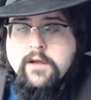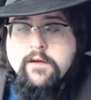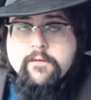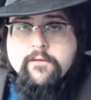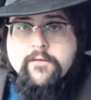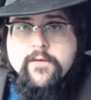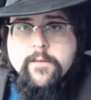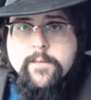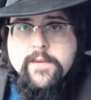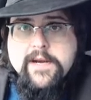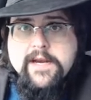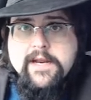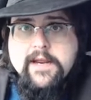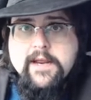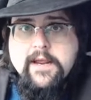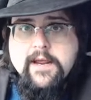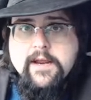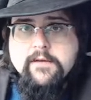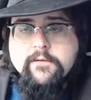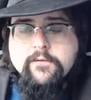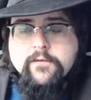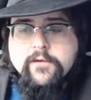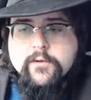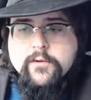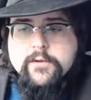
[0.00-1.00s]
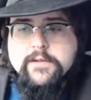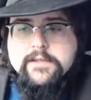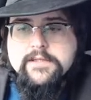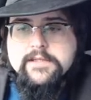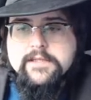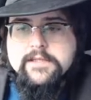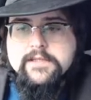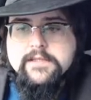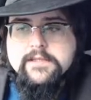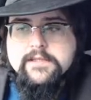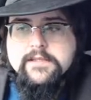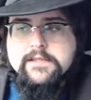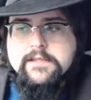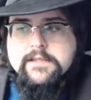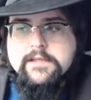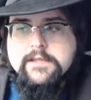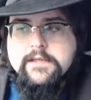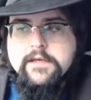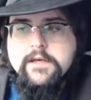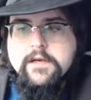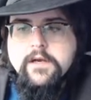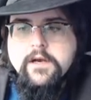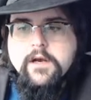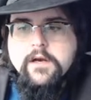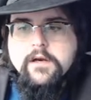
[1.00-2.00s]
Feminine influences.
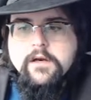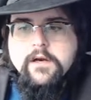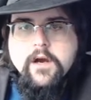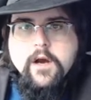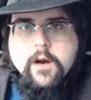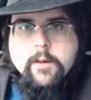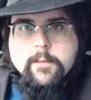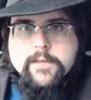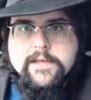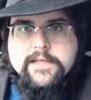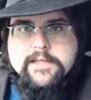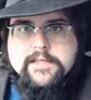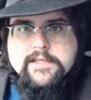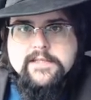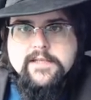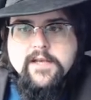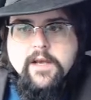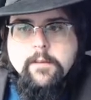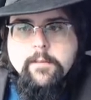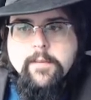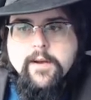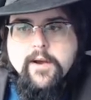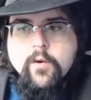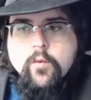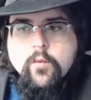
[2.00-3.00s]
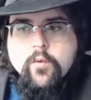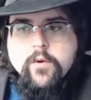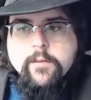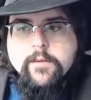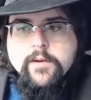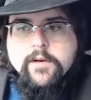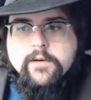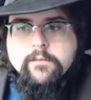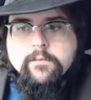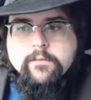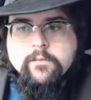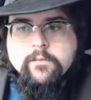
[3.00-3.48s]
Comments about women.